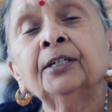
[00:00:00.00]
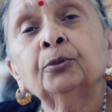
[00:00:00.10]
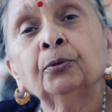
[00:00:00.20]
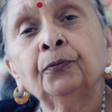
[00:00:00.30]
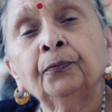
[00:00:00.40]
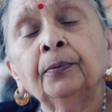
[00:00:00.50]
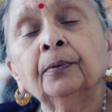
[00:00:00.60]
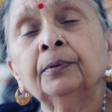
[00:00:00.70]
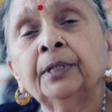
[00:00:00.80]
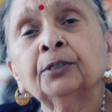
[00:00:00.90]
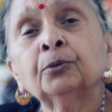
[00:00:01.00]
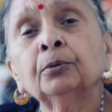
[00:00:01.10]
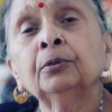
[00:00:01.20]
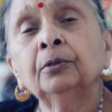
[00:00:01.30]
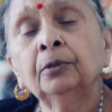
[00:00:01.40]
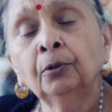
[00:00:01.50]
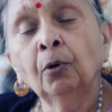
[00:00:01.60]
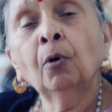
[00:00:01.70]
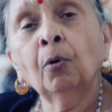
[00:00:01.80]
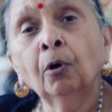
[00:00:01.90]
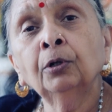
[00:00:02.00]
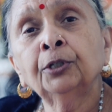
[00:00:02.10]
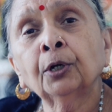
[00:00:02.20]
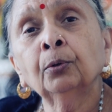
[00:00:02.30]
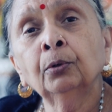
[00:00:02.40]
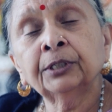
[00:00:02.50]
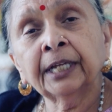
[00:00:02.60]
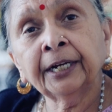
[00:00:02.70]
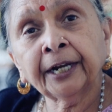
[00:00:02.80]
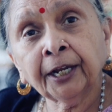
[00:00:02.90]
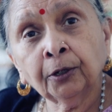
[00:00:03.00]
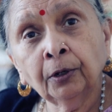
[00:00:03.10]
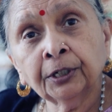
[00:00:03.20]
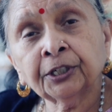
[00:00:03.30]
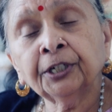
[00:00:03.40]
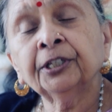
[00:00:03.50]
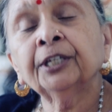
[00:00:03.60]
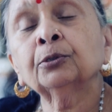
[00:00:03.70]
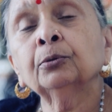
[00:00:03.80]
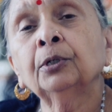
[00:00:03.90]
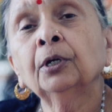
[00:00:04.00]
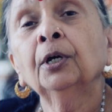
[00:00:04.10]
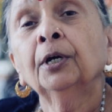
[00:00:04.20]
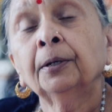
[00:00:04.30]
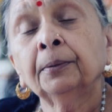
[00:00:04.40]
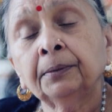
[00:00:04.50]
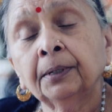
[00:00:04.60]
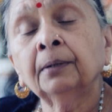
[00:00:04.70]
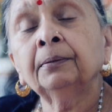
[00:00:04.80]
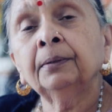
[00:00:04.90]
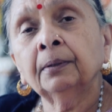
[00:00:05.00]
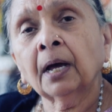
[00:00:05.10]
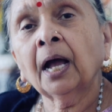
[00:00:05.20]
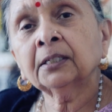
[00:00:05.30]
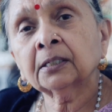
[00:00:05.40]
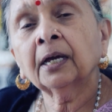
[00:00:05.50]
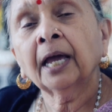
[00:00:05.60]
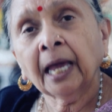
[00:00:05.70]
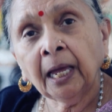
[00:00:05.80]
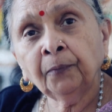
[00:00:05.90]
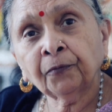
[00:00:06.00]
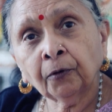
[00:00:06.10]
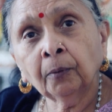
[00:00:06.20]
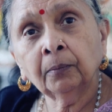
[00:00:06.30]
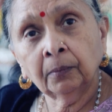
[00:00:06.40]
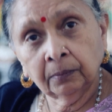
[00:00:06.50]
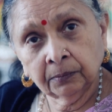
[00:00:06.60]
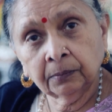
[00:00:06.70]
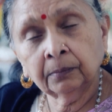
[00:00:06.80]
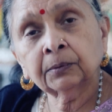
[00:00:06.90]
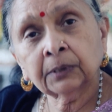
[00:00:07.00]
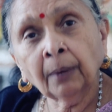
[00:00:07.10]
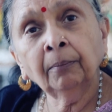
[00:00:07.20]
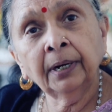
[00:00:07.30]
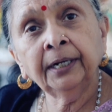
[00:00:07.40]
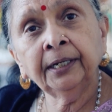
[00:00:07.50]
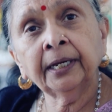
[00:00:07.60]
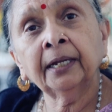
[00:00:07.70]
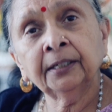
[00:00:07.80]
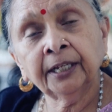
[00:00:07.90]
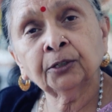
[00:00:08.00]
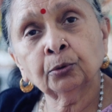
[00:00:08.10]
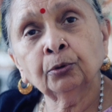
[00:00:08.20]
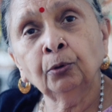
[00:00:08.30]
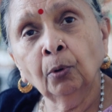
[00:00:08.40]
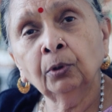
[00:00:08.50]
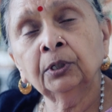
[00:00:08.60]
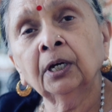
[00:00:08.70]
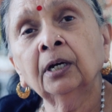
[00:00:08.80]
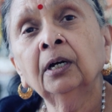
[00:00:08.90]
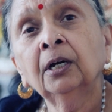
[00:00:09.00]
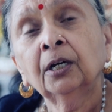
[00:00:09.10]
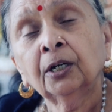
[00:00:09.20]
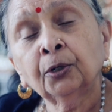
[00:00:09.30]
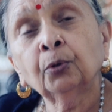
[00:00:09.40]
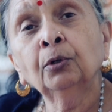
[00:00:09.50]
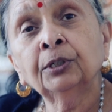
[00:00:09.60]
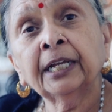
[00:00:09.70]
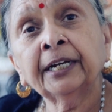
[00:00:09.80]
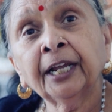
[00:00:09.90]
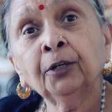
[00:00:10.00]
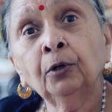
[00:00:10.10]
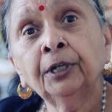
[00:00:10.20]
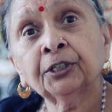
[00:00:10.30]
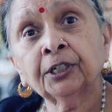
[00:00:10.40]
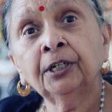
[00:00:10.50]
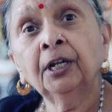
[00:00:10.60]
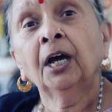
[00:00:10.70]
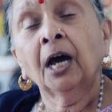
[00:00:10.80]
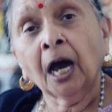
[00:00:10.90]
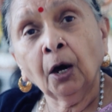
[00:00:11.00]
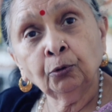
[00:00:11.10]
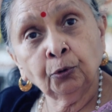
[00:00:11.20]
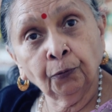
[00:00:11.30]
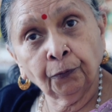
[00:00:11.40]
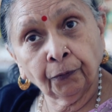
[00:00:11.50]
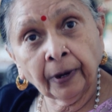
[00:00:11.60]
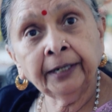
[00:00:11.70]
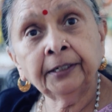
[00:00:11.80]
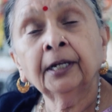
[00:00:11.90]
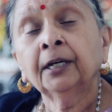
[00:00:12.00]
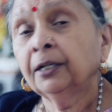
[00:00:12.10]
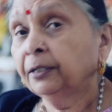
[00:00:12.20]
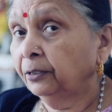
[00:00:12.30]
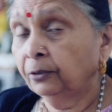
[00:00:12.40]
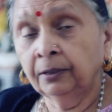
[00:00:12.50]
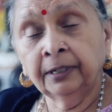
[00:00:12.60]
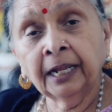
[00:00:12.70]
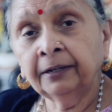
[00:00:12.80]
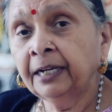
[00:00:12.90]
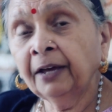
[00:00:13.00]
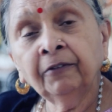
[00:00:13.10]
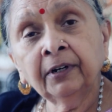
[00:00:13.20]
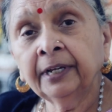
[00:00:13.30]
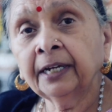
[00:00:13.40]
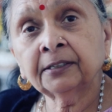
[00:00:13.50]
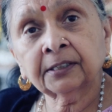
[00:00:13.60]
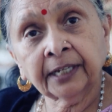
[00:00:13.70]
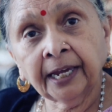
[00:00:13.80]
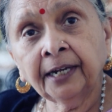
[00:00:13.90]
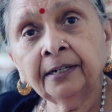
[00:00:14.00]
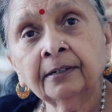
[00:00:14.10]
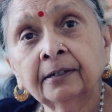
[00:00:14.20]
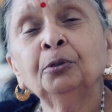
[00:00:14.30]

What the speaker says: They should know all the rules and regulations. They should ask help from somebody, and they should know the rules and regulation, how to fight, never get scared.